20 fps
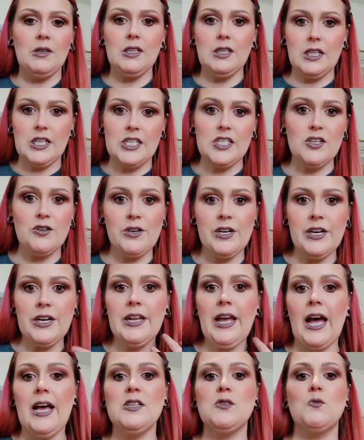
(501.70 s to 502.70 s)
glycerin
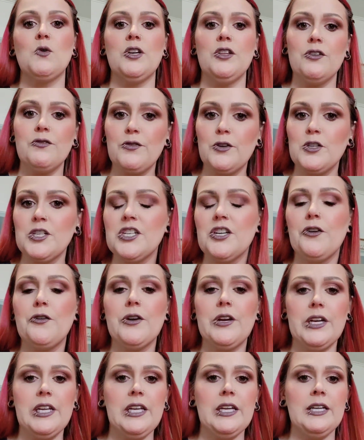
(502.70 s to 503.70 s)
as one of the first
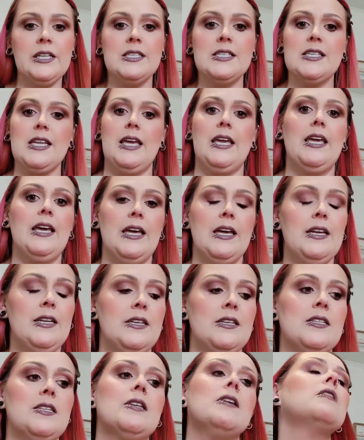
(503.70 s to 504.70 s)
ingredients,
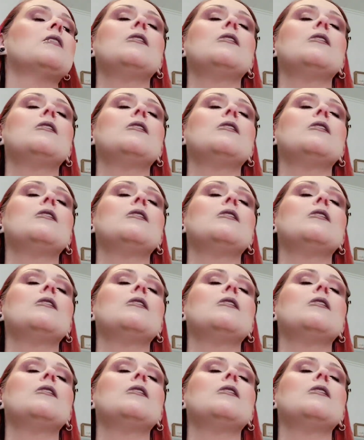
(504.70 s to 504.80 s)
and